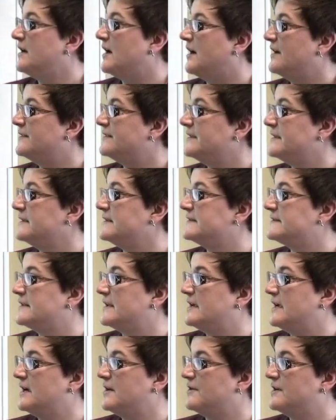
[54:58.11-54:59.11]
on these
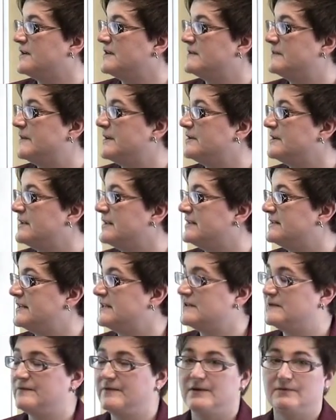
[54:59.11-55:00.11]
areas, but it
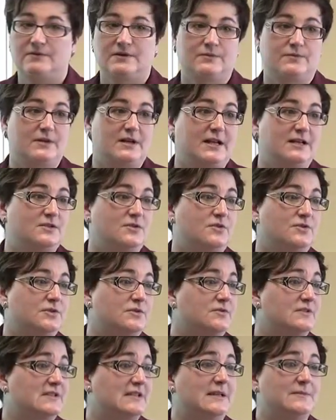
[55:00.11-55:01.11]
does fit with what I told
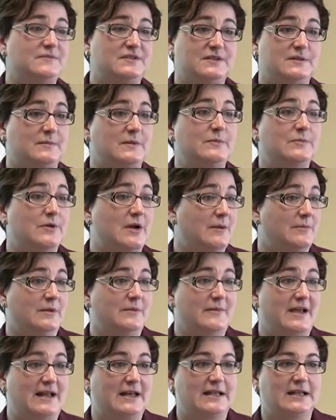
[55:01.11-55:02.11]
you seems to be
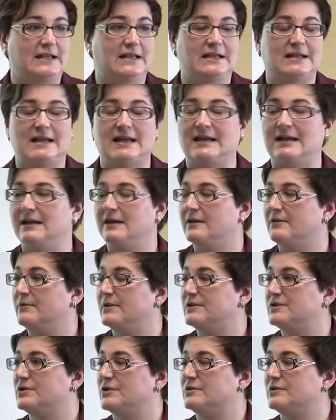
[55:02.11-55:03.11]
problematic in a, with